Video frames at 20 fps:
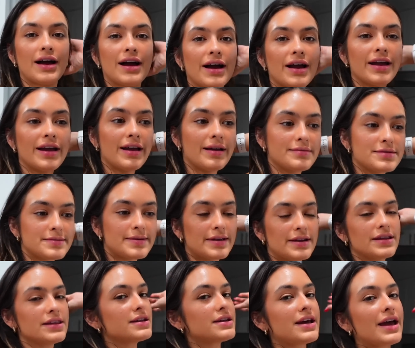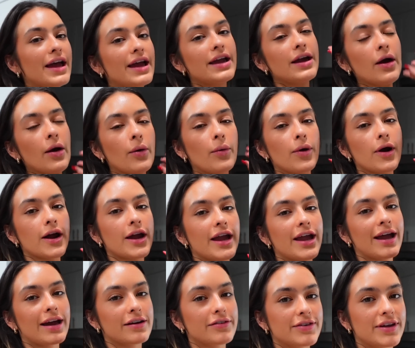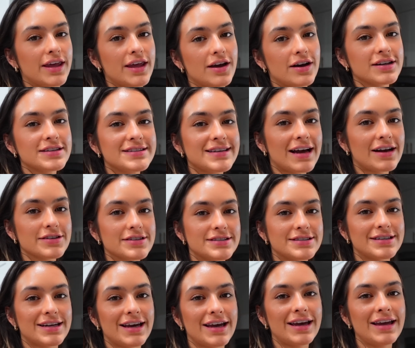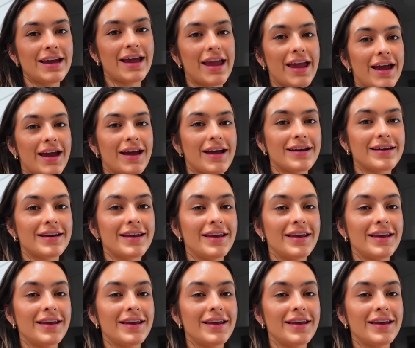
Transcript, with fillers: I am spending the day working out of Keon's house today, and